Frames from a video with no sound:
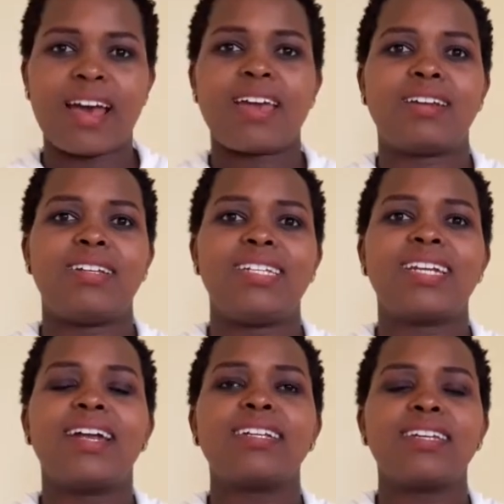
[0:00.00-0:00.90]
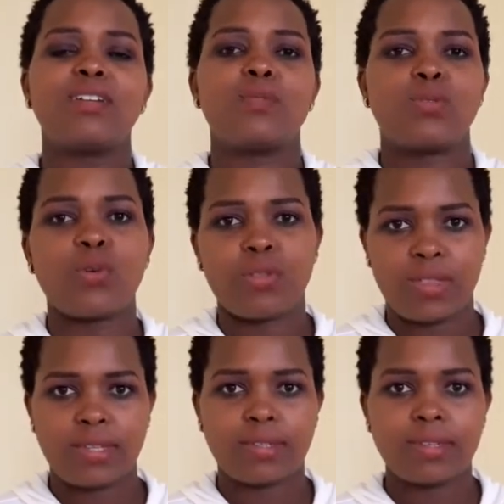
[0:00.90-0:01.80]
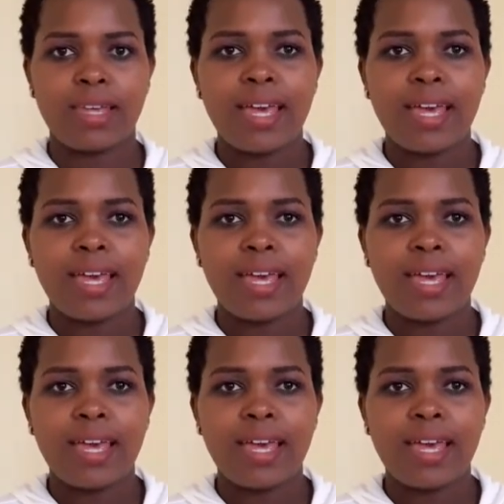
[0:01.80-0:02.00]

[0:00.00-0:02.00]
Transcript: I interacted with all these.